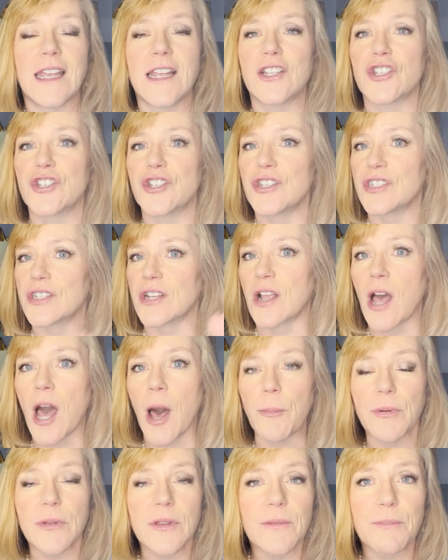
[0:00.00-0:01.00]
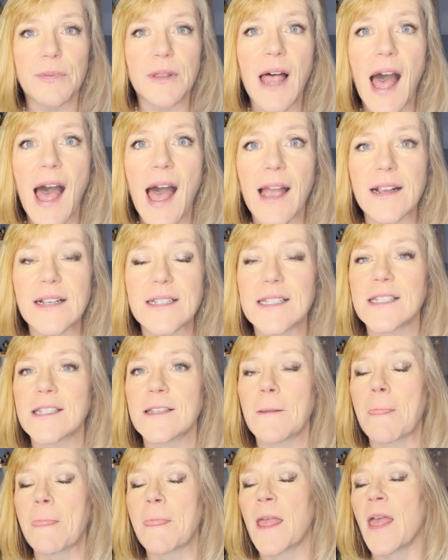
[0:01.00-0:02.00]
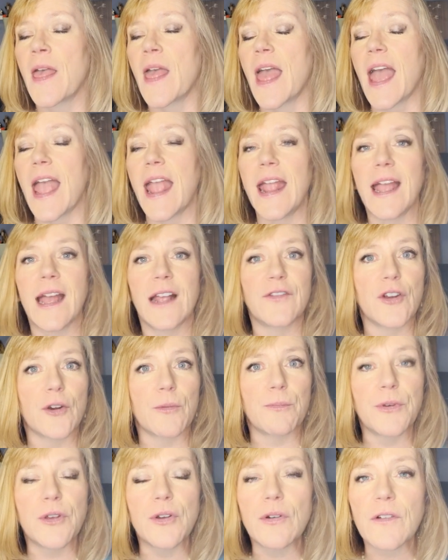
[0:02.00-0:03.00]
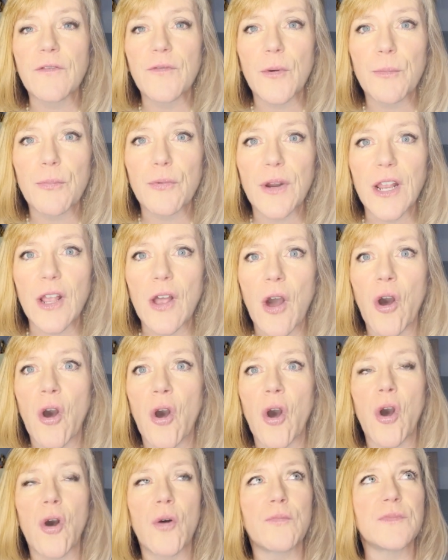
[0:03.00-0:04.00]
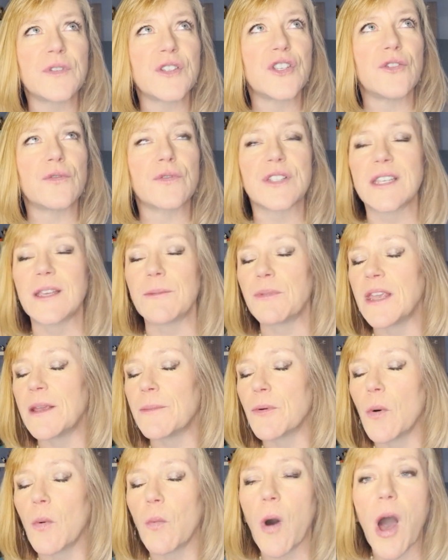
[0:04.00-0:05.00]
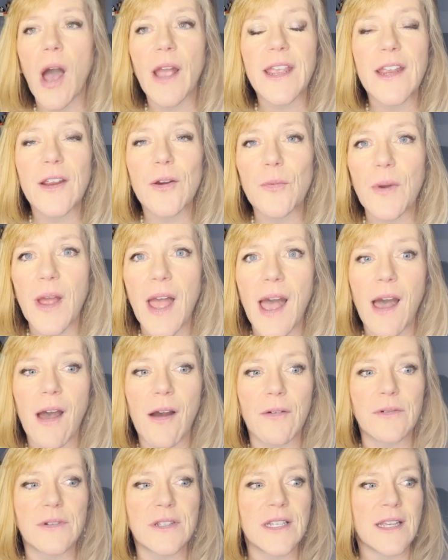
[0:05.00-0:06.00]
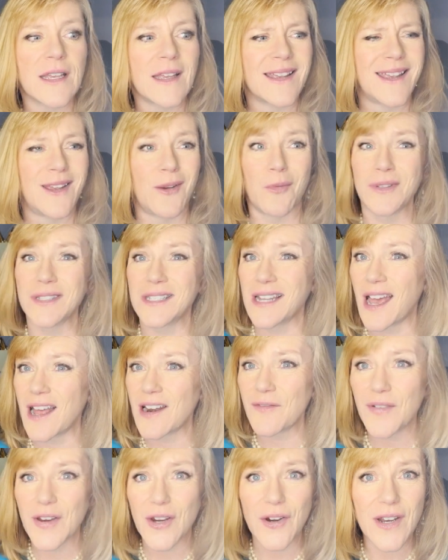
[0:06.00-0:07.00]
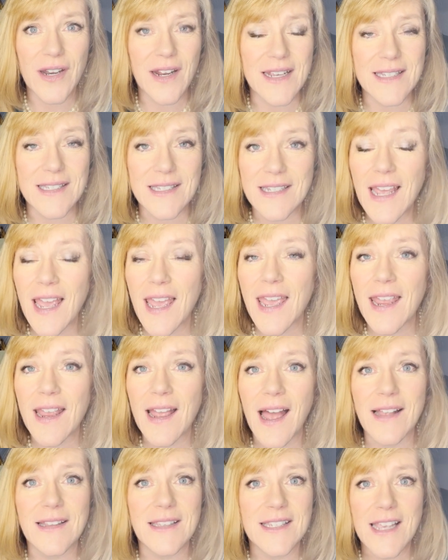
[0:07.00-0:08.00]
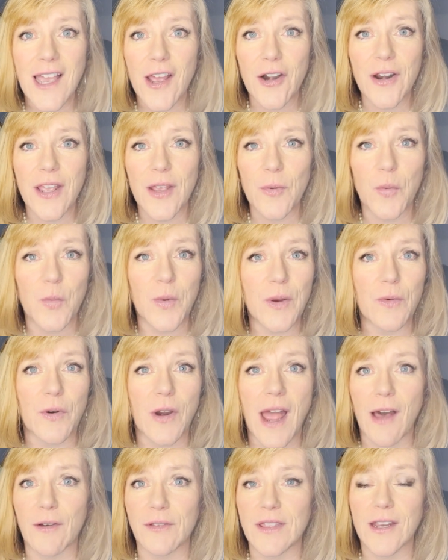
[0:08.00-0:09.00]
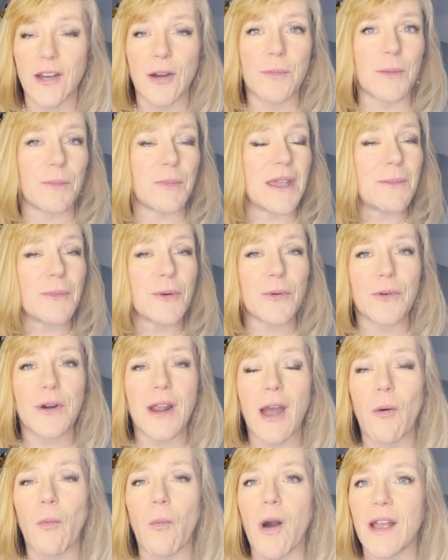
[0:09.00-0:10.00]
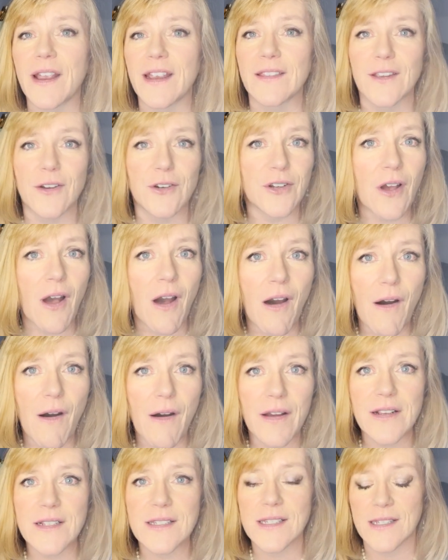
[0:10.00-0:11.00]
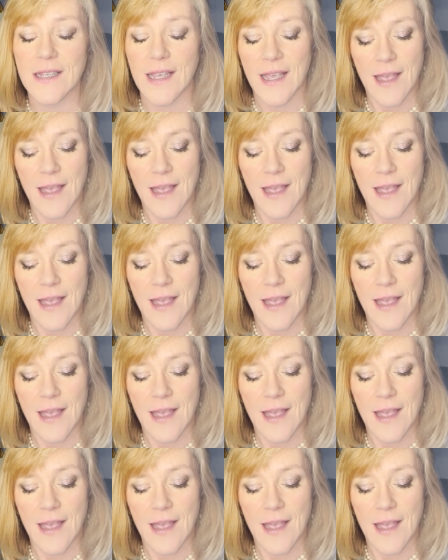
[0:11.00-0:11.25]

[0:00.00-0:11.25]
it's just a couple of blocks, and they're beautiful brick homes. You'll see people walking around. It was not a very nice day on Saturday when we were out there, but people were out walking their dogs.